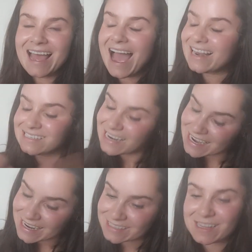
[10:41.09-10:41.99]
And
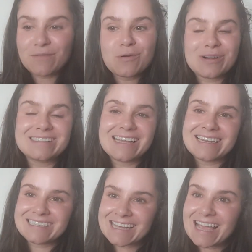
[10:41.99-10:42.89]
it is, of course, an
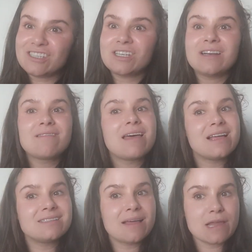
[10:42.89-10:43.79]
indication
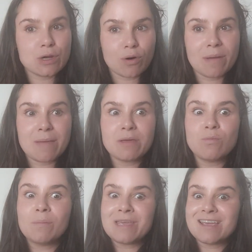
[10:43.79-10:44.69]
that your baby
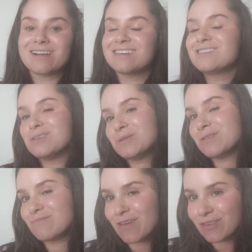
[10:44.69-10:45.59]
will be here sooner
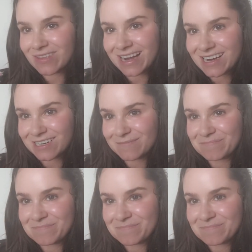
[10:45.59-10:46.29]
rather than later.